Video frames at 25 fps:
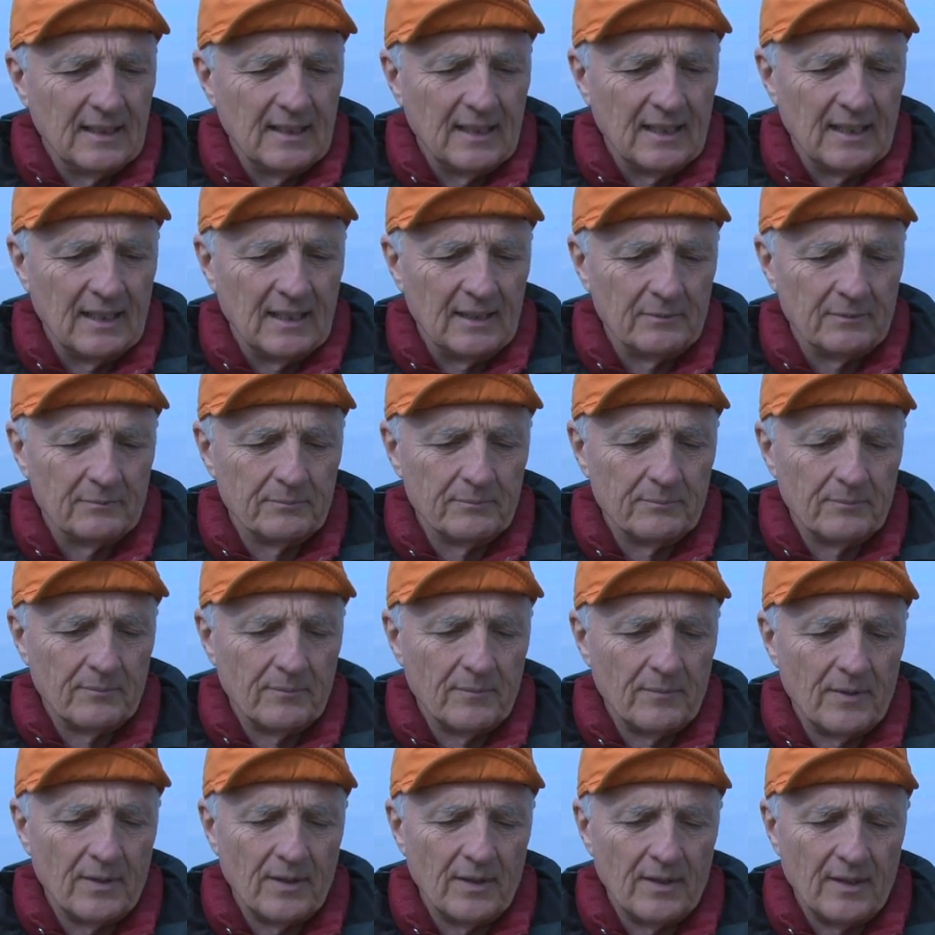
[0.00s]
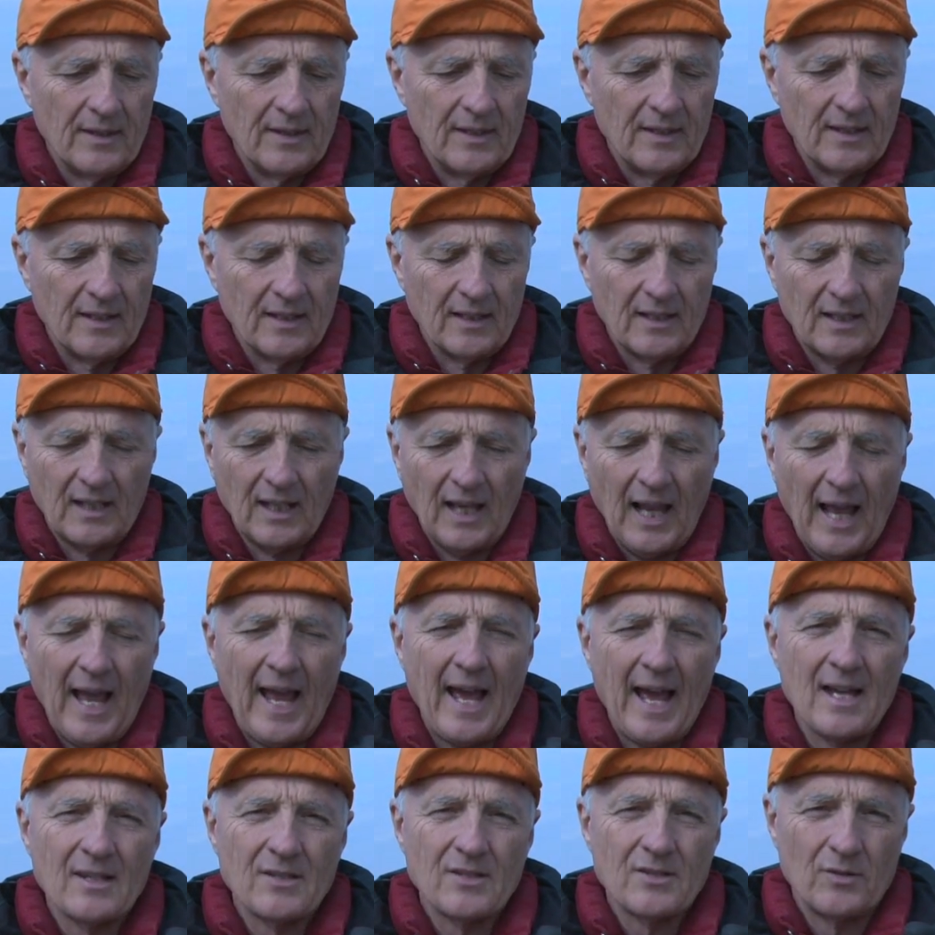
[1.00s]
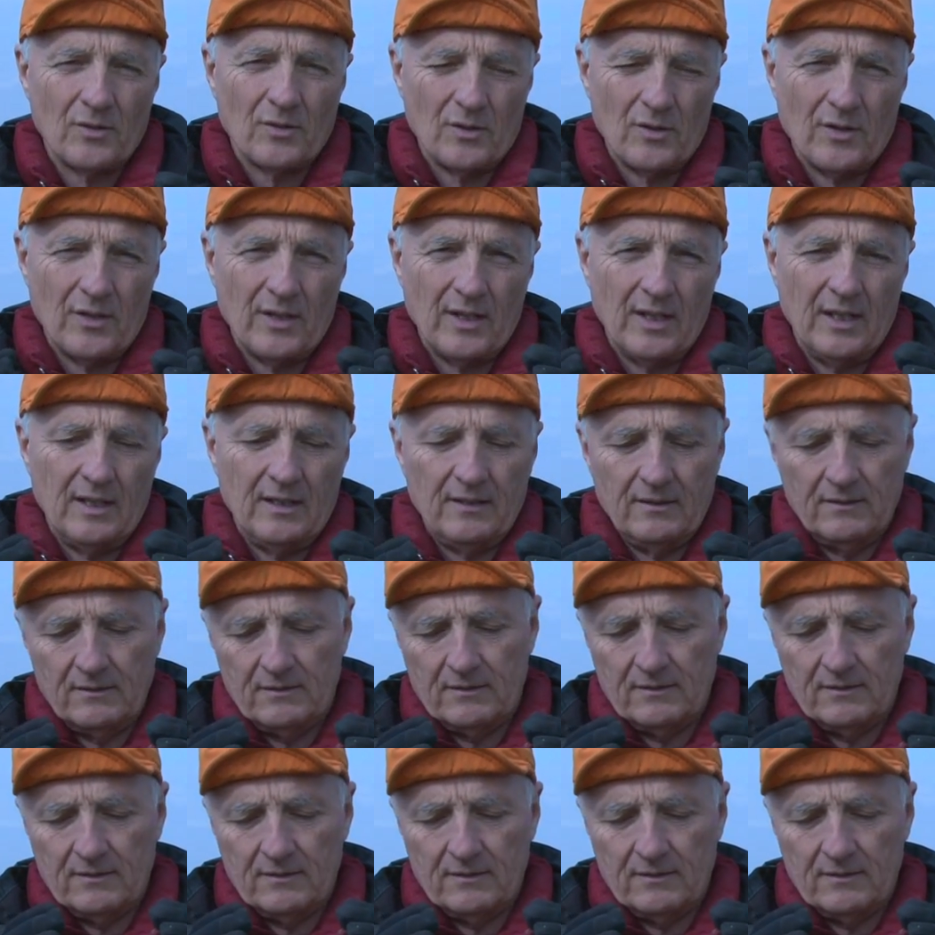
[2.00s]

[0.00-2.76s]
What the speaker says: The glass or the